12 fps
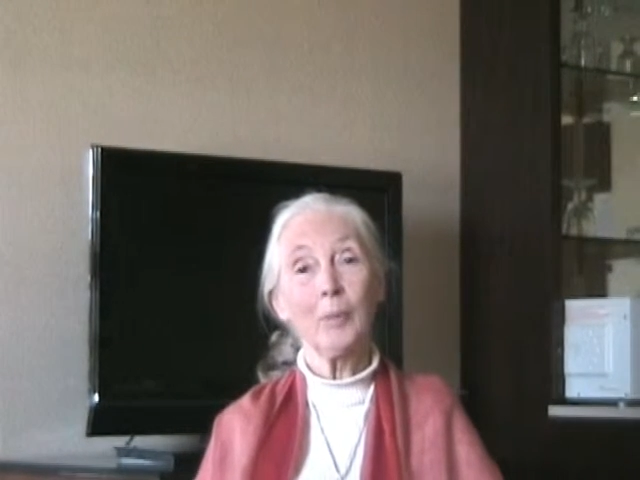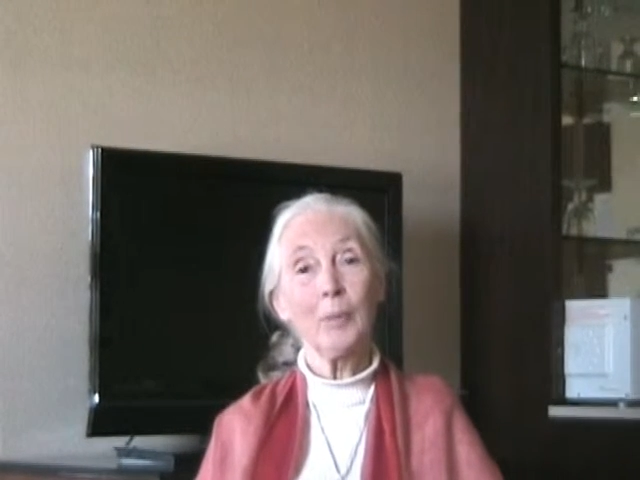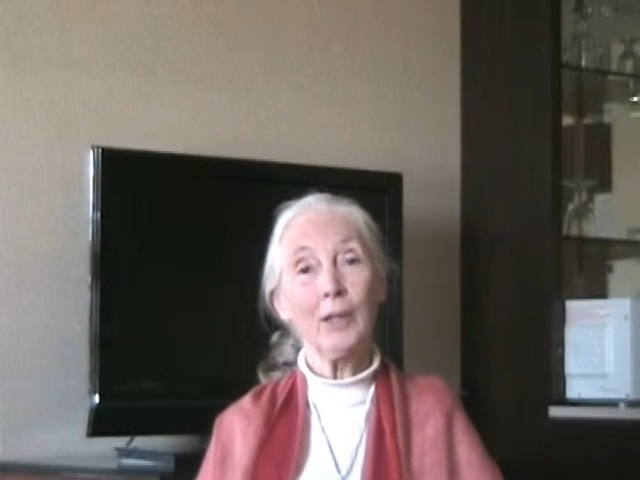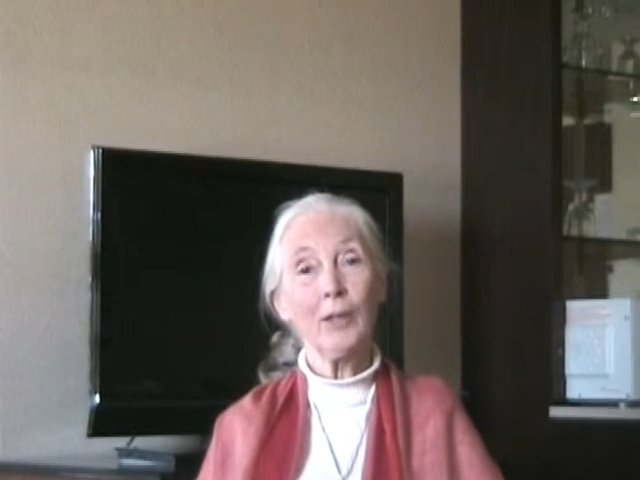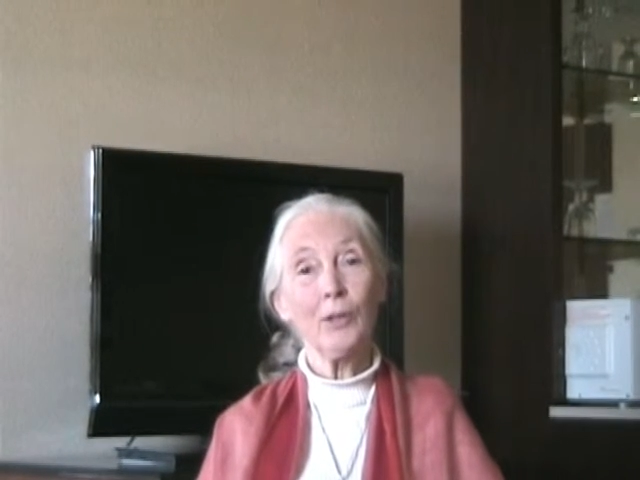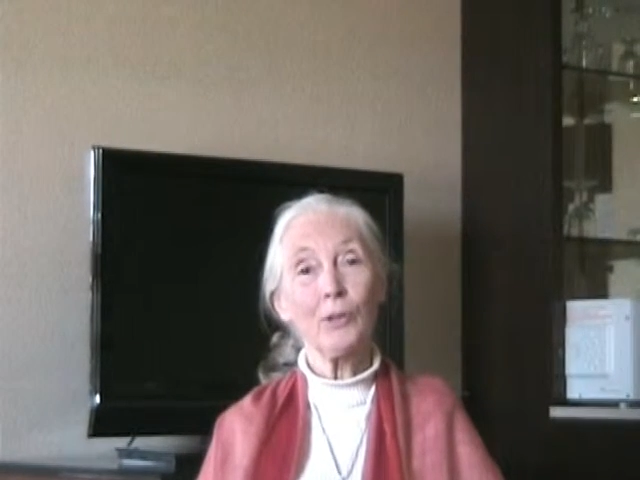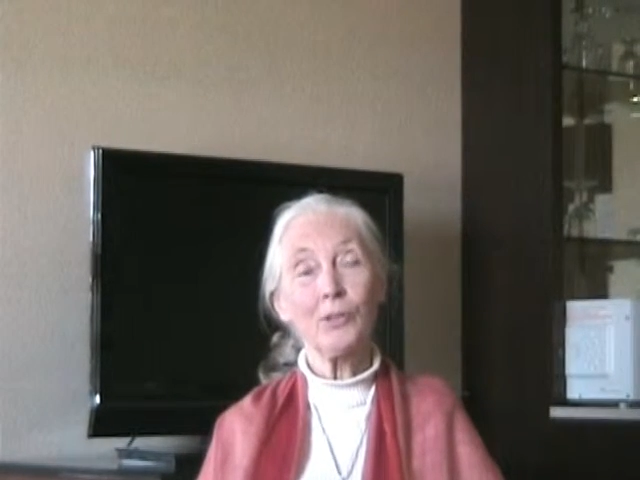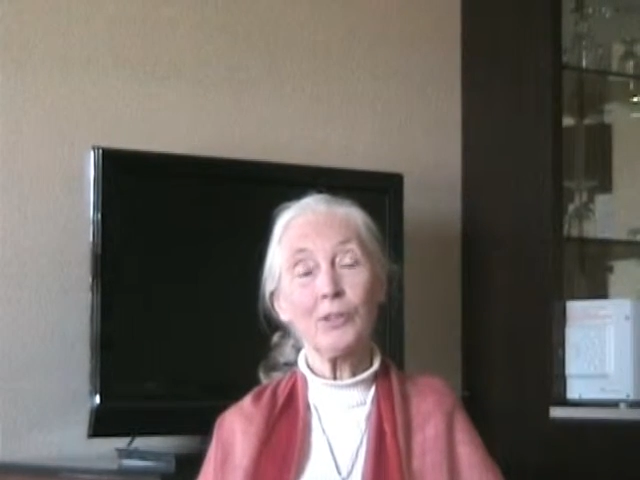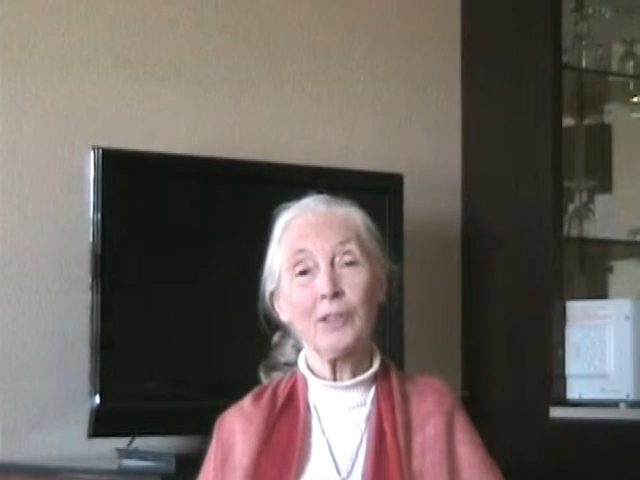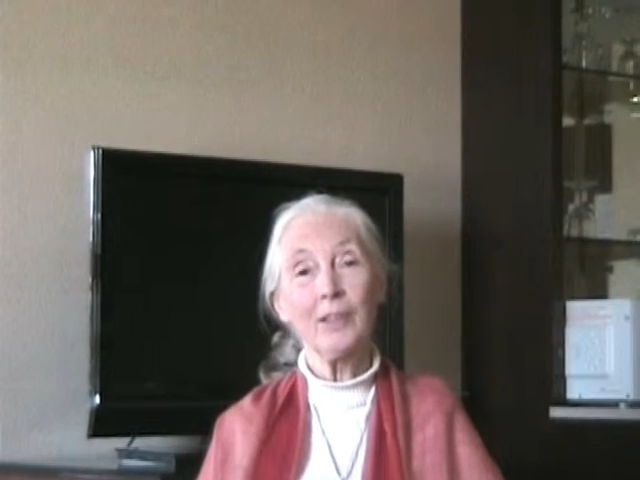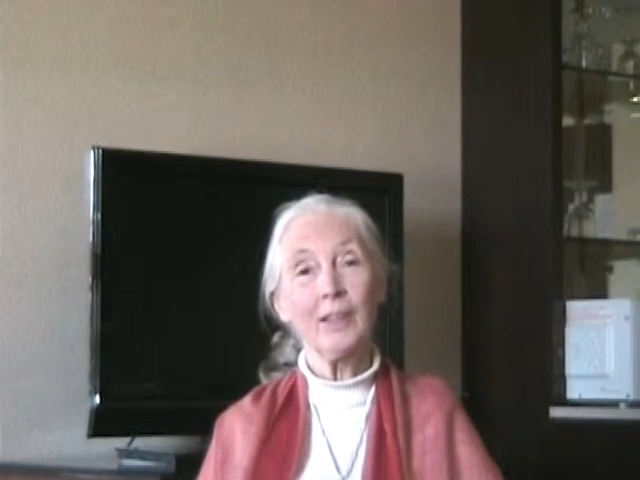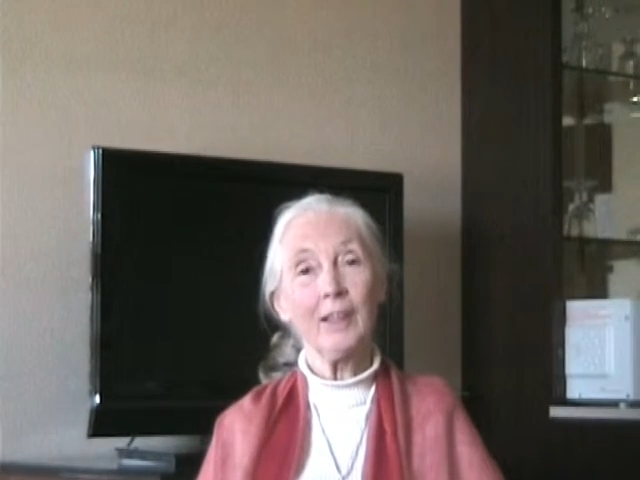Because
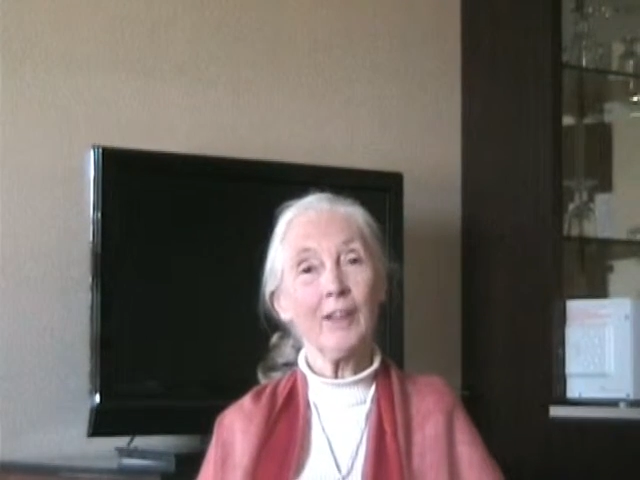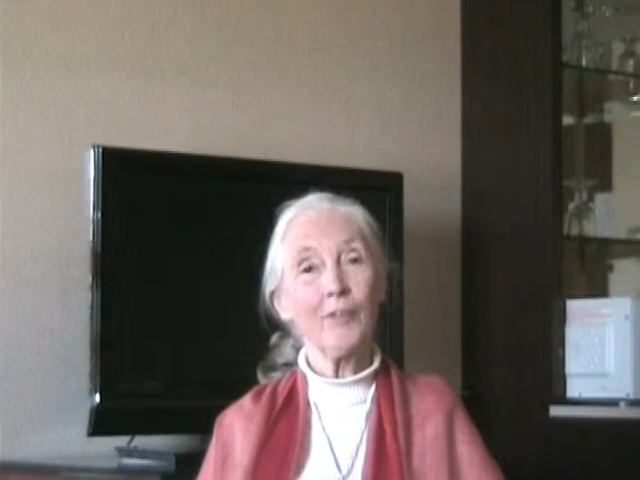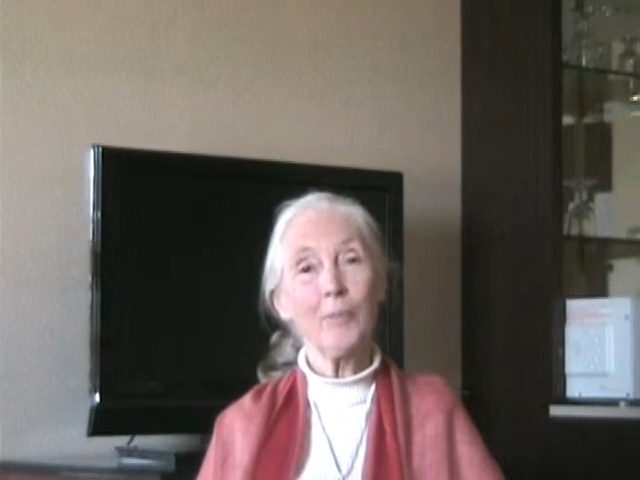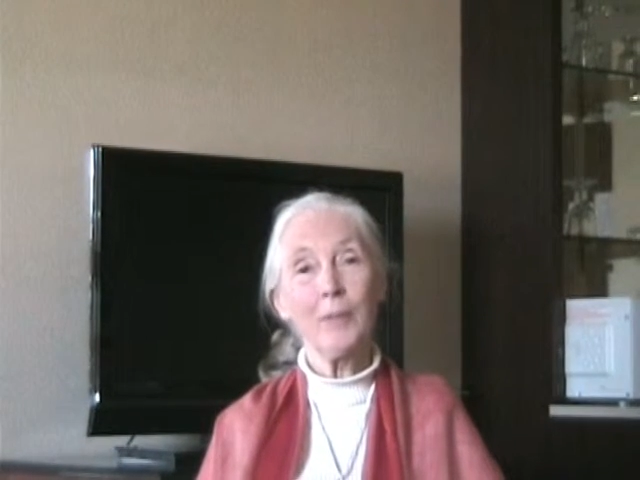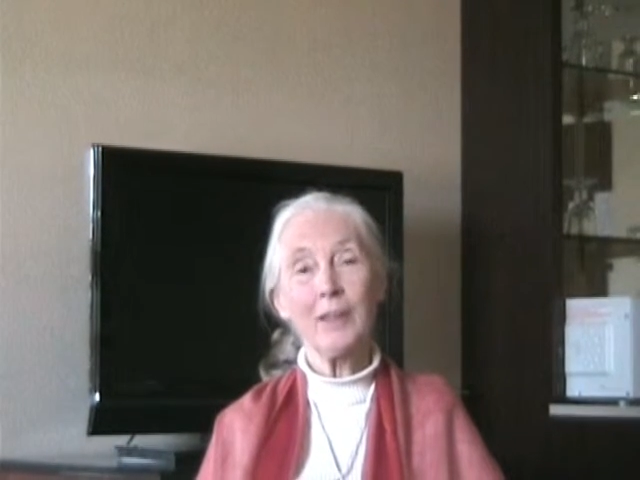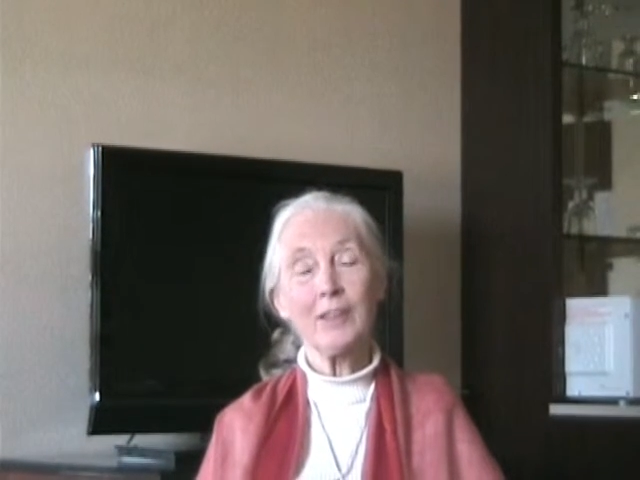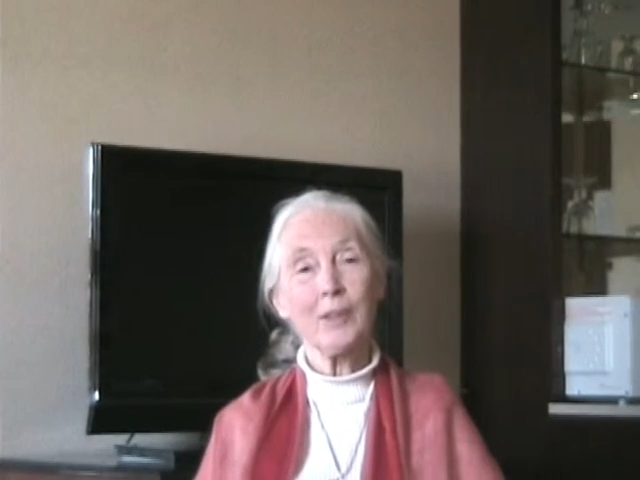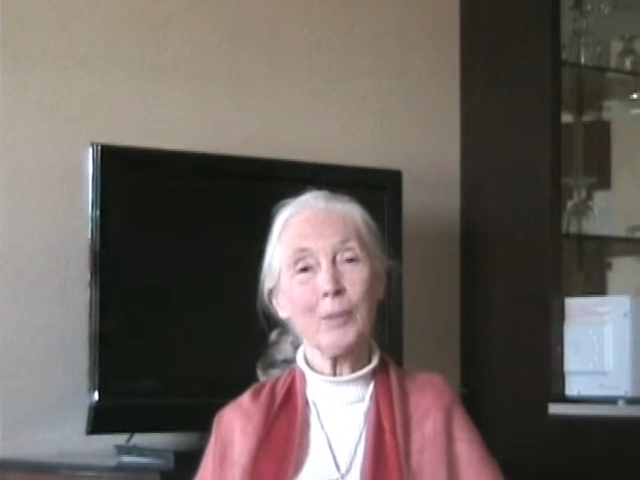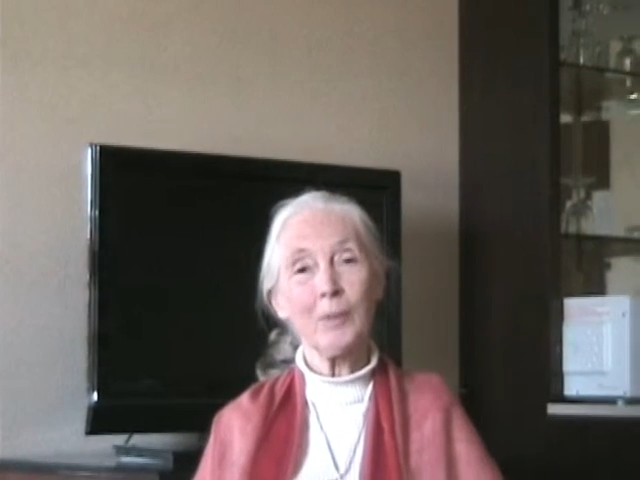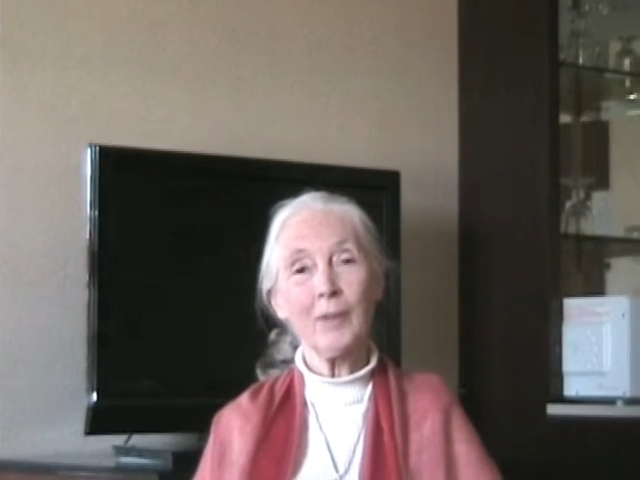I've met some